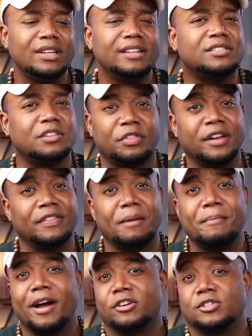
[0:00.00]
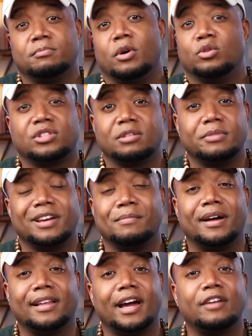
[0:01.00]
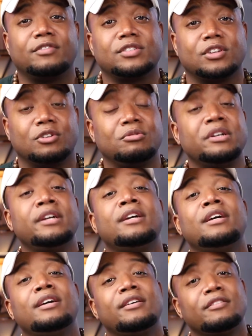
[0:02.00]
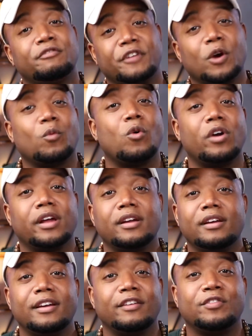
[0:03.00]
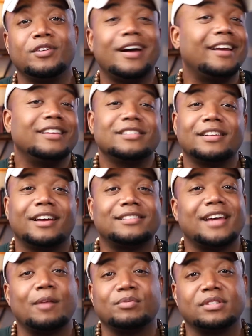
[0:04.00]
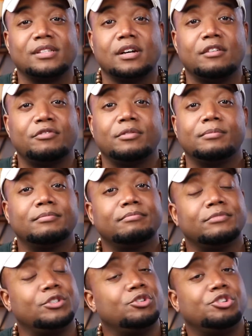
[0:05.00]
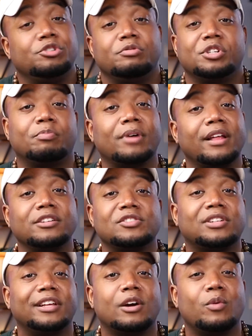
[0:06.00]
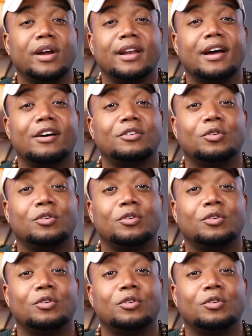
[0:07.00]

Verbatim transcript: it's the thing that matters most to me in my life. So fair warning, if you're not into that type of stuff, you should probably just click away now.